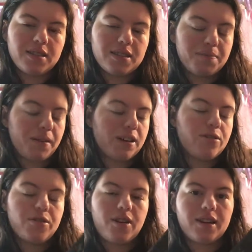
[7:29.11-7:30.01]
This is by
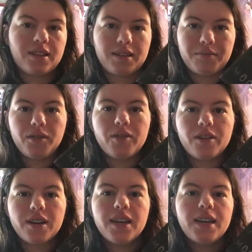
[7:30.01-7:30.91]
Jonathan
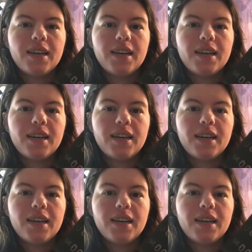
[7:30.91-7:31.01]
Moore.